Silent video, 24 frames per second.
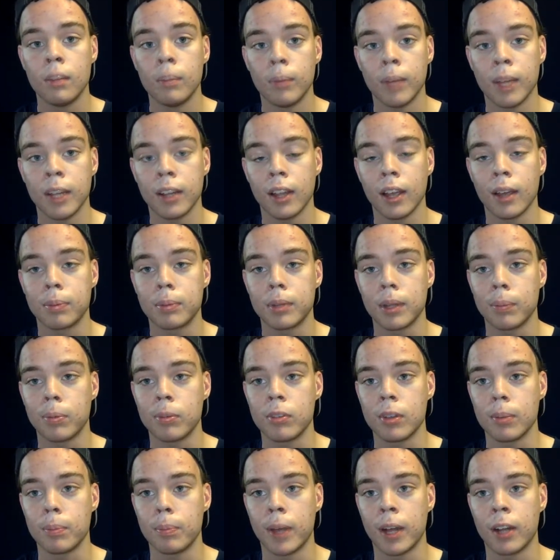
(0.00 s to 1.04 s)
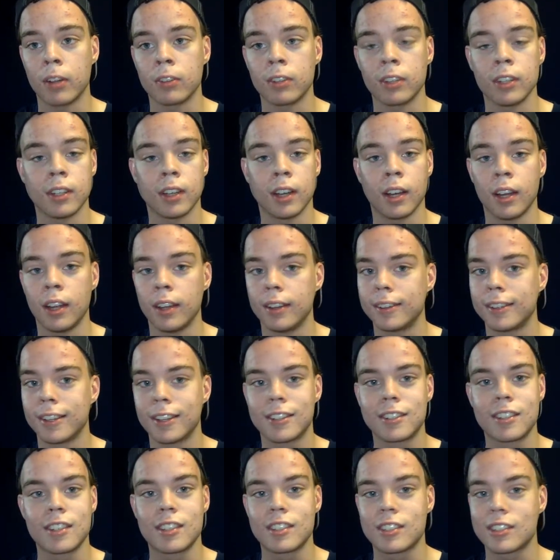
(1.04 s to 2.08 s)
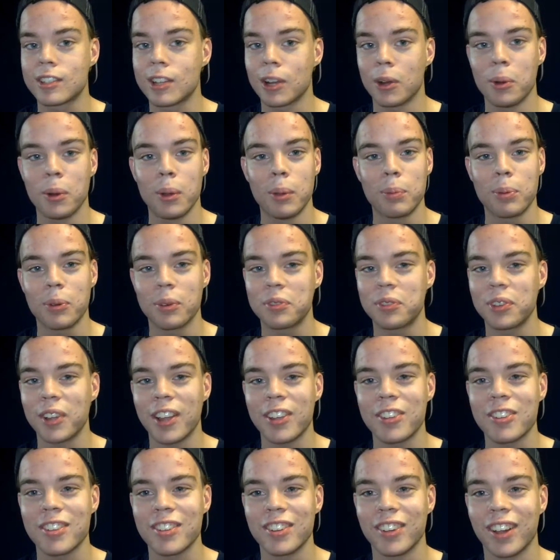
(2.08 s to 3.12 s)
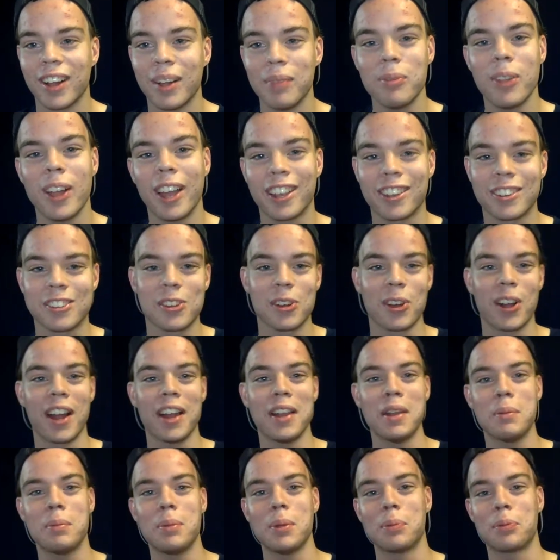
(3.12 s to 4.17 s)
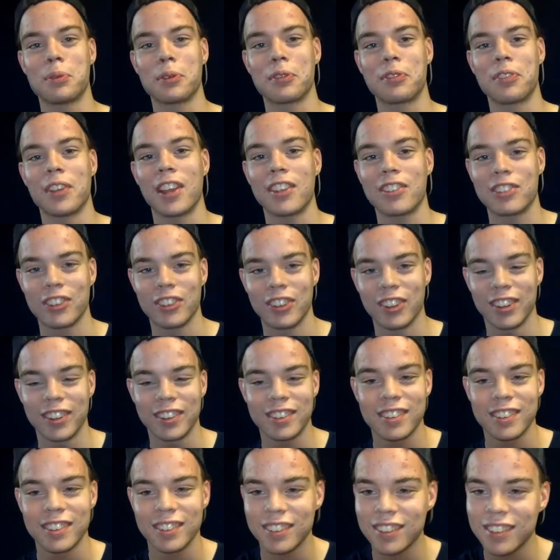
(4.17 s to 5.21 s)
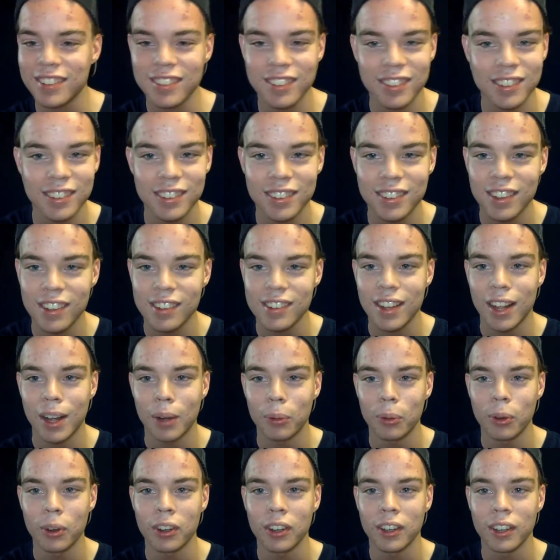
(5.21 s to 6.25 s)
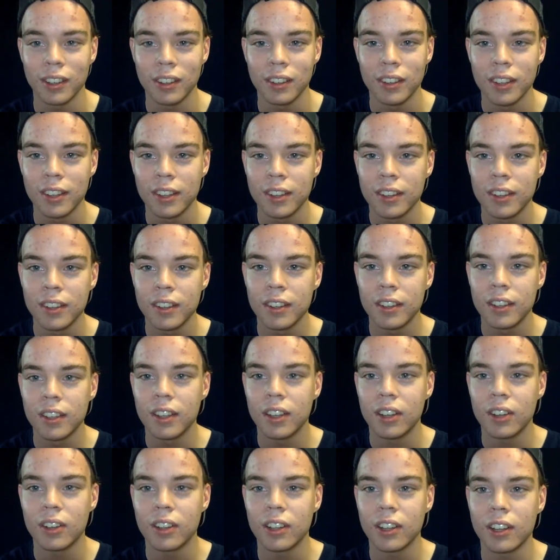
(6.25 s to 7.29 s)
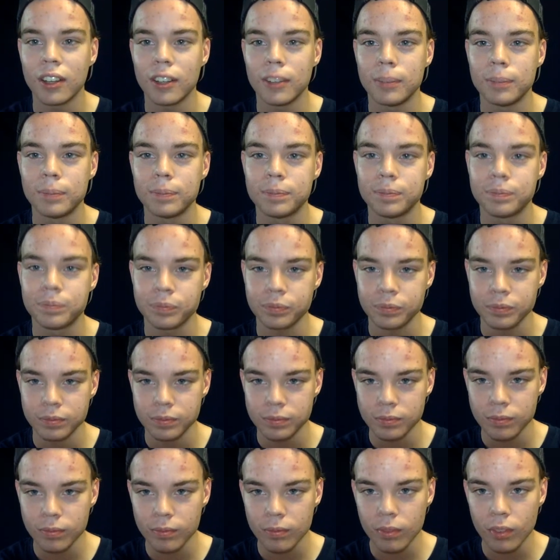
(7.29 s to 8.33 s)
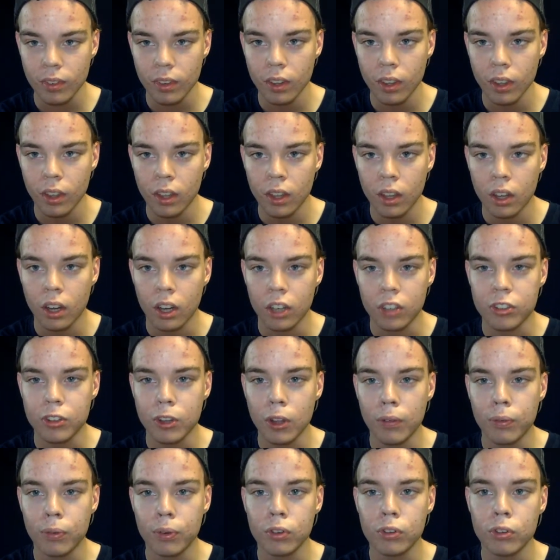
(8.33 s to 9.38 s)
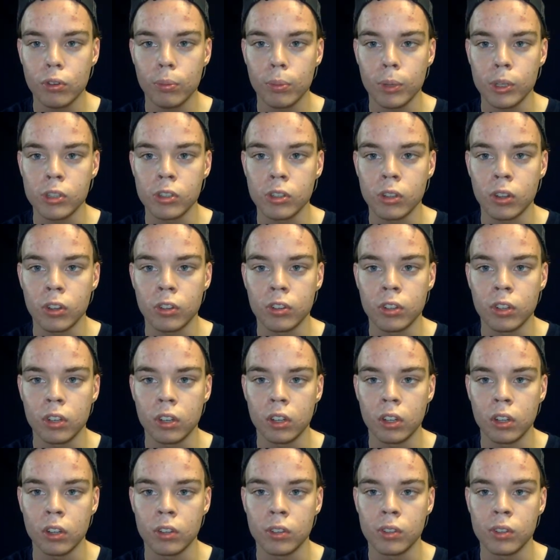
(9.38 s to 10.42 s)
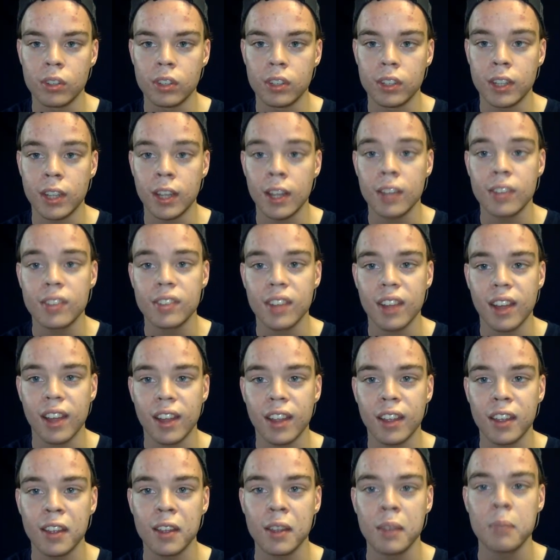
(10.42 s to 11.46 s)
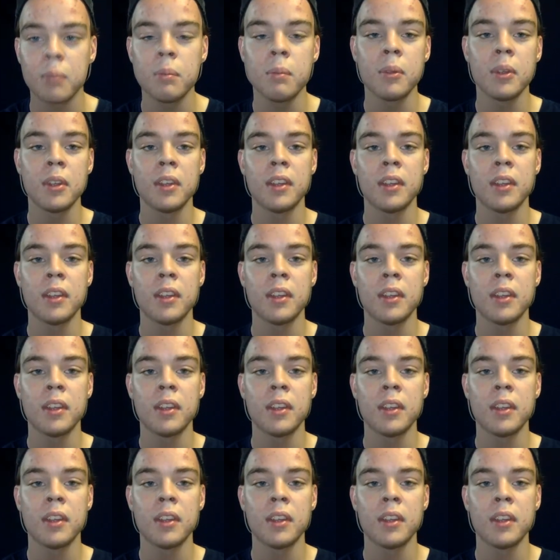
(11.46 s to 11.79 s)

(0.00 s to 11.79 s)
My laptop is about to die. It's so unprofessional. I'm like trying to be professional. It's not working. Okay. Are you still friends with Mitchell Studios? Yes, I am.